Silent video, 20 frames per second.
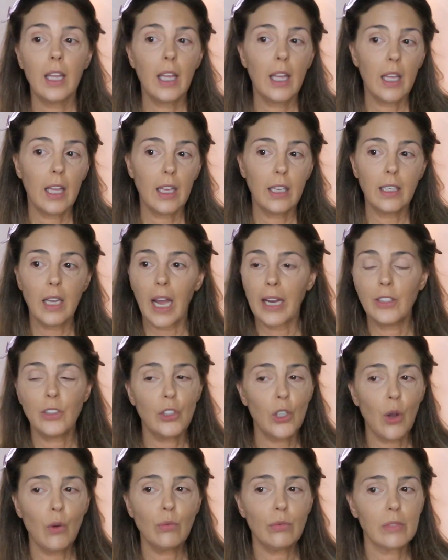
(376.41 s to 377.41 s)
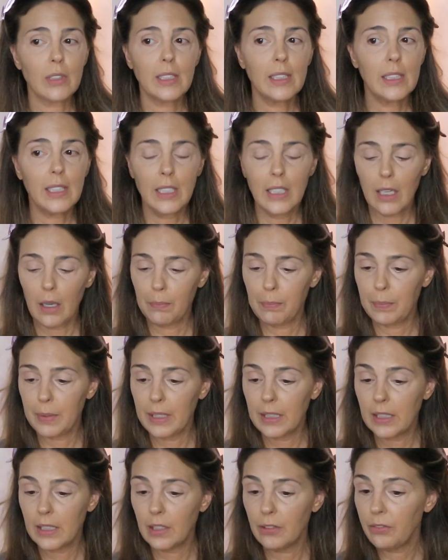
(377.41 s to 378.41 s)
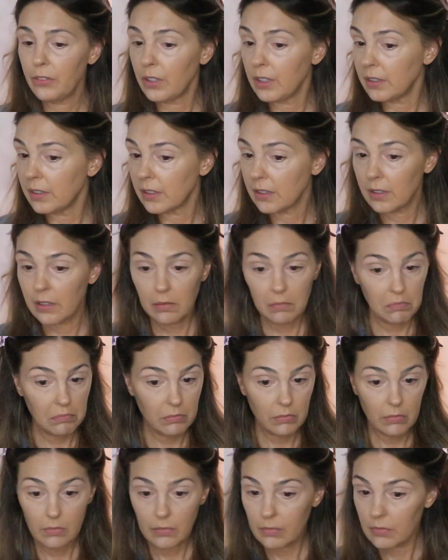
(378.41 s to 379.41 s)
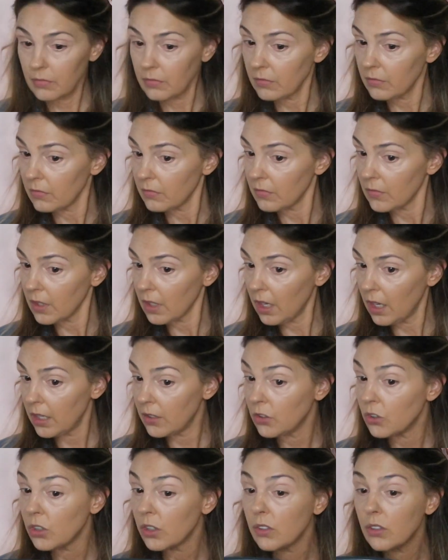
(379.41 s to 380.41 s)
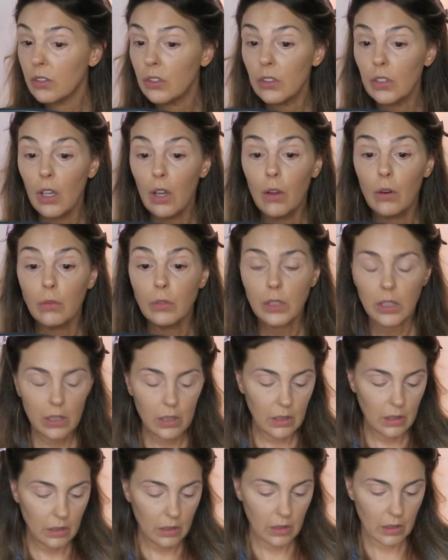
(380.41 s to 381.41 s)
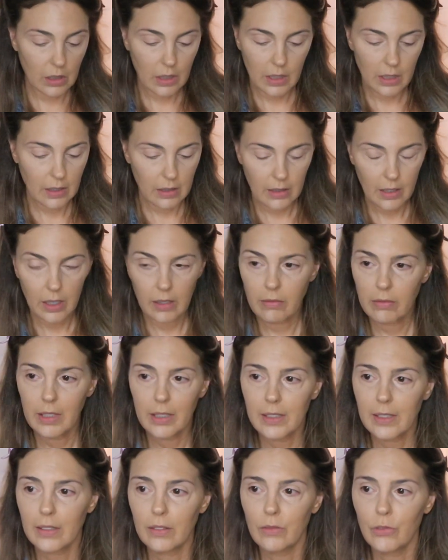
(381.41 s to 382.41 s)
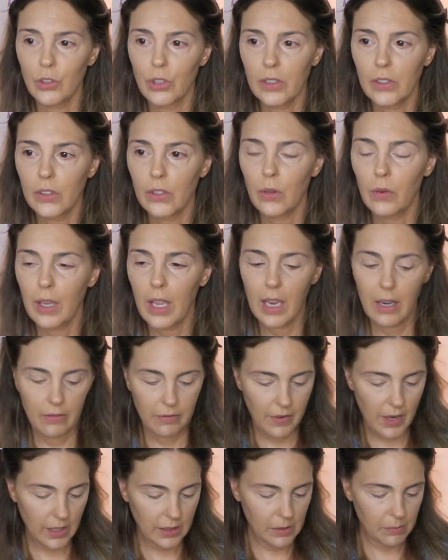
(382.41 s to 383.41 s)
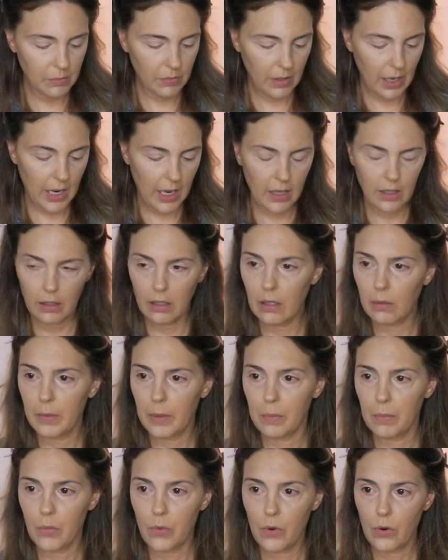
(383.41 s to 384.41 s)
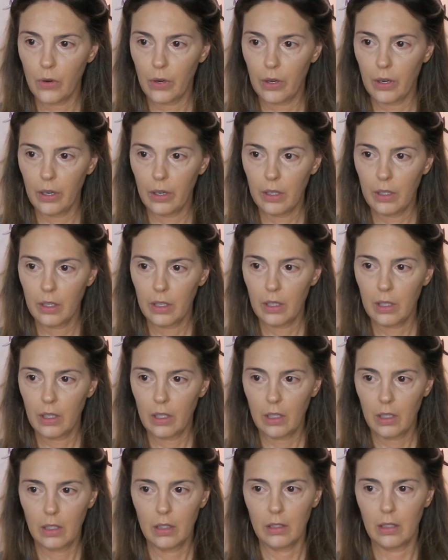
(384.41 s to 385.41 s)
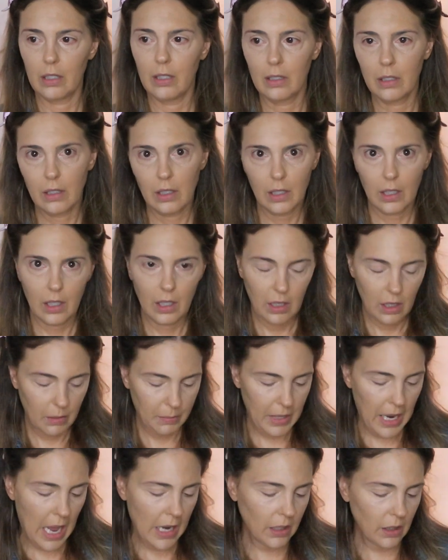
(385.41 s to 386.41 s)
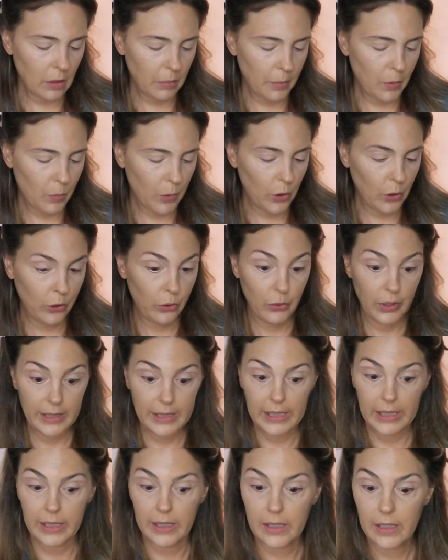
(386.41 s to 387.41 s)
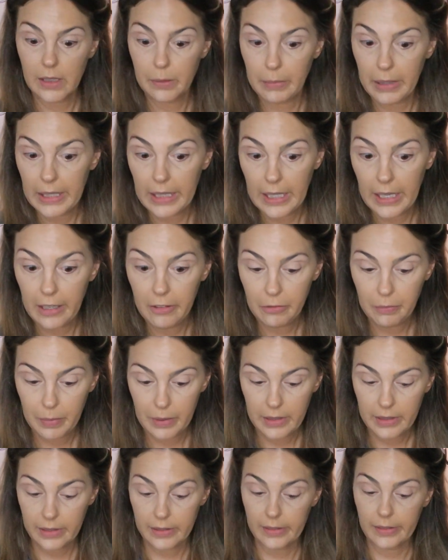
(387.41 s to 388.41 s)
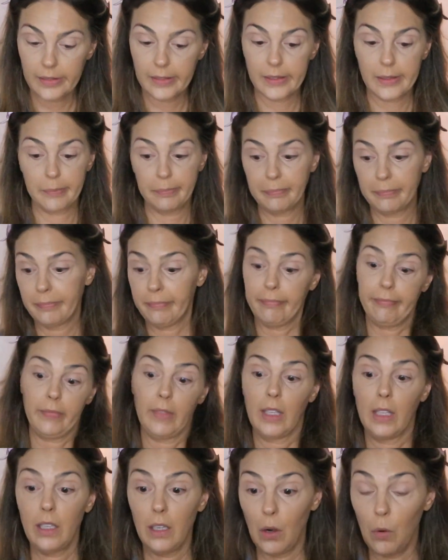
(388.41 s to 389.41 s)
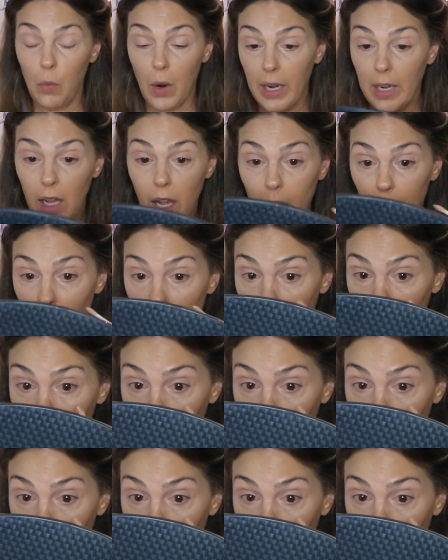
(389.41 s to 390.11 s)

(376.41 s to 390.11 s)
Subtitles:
And I don't see a big difference. I just don't. It's just okay. In fact, I'm gonna add a little bit more. I'm gonna add a little bit more creasiness to my life because, you know, why not? We're